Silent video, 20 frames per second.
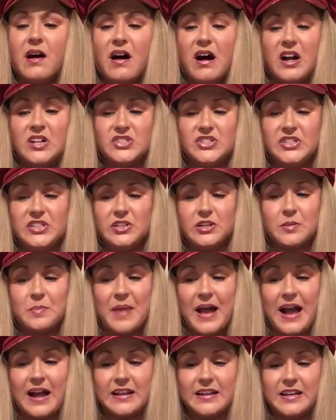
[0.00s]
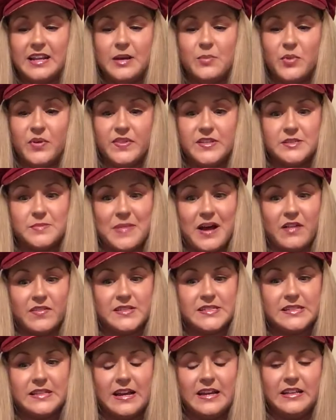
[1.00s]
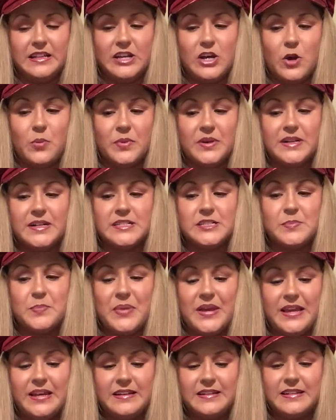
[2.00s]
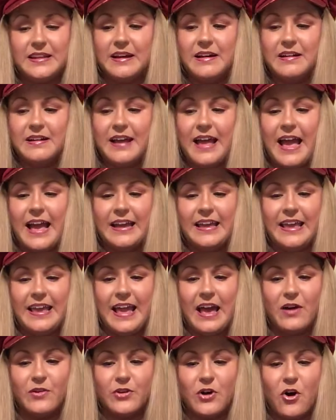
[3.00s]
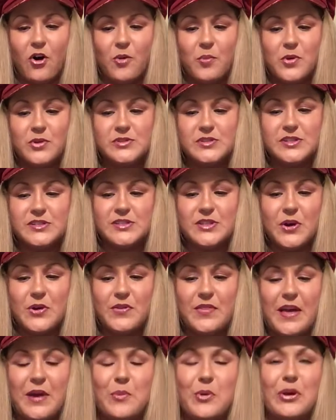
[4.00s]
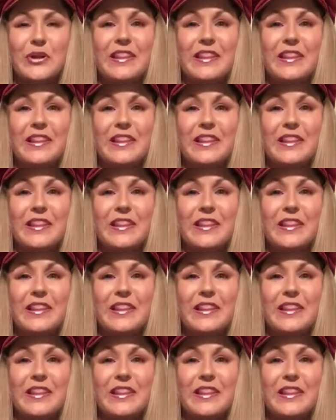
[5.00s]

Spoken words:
Hachi looked back at him with his mouth slightly open and his pink tongue hanging out almost as though they were